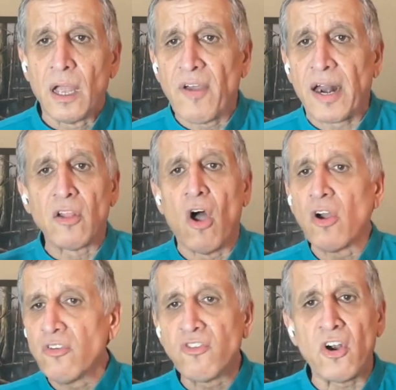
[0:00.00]
I've had a
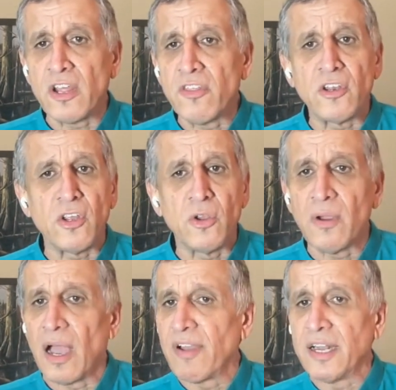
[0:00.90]
longer journey than
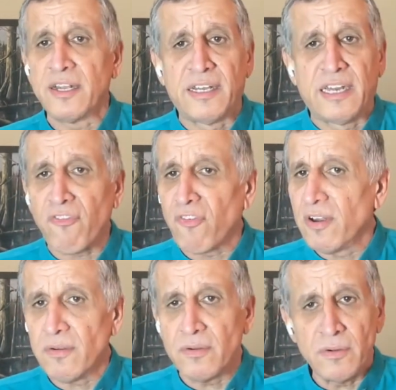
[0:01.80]
you. I've had
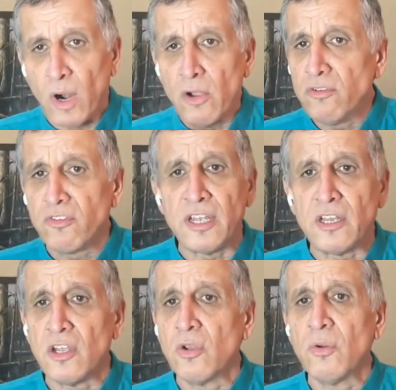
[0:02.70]
different roads
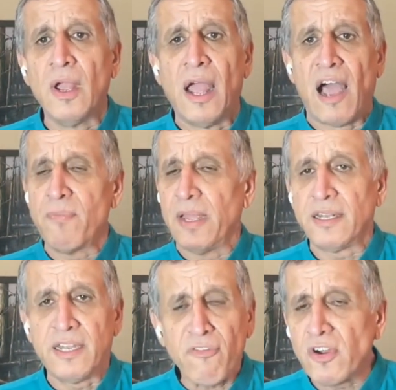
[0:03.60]
than you. I've
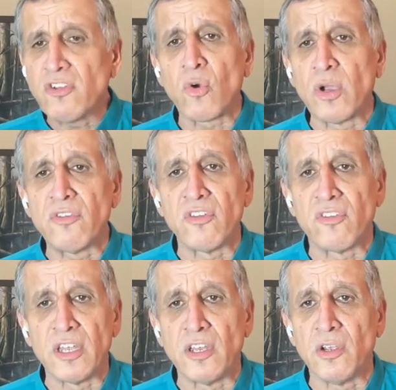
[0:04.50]
made different
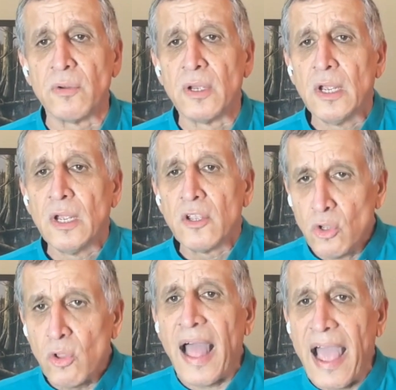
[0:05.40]
choices than you.
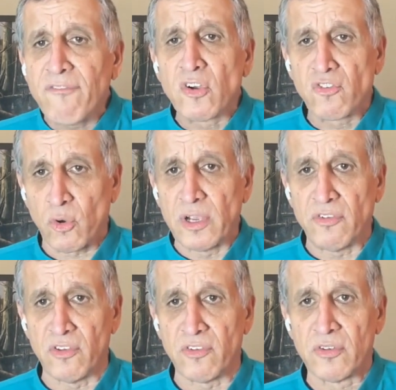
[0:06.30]
You'll have your
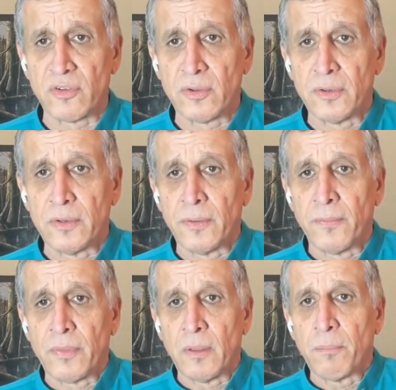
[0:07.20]
choices,
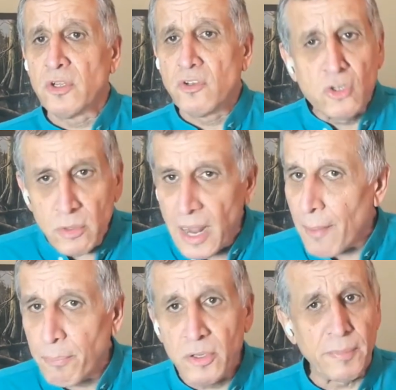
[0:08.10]
but do
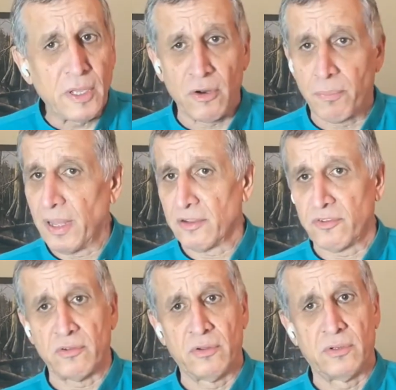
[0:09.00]
not put me on a
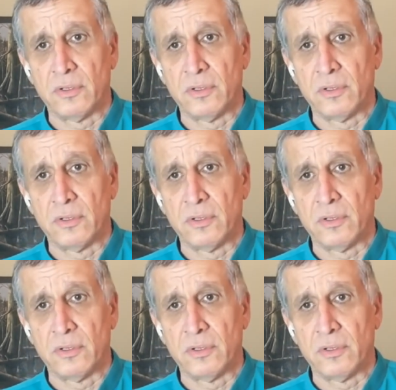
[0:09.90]
pedestal.